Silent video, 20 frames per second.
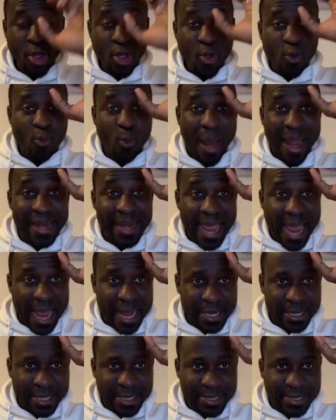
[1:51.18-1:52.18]
When a
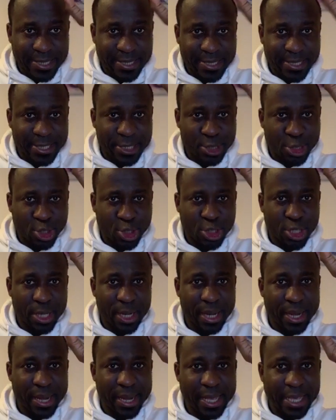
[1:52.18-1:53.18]

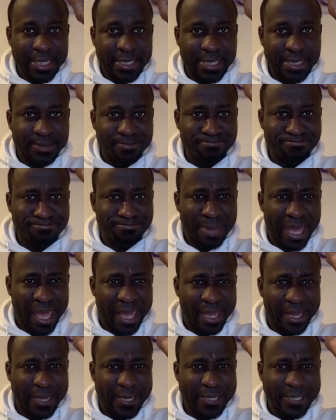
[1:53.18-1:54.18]
decision is
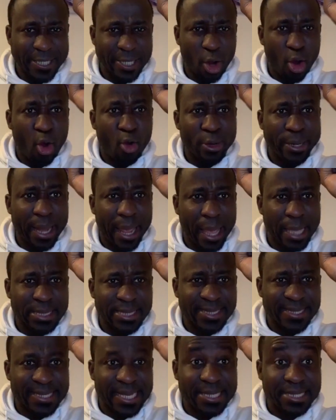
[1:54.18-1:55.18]
made on a
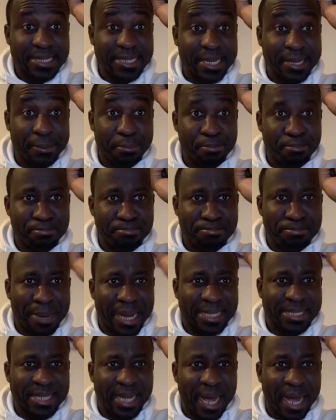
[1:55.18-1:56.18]
certain
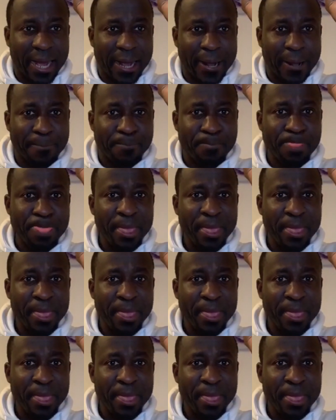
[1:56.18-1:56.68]
matter,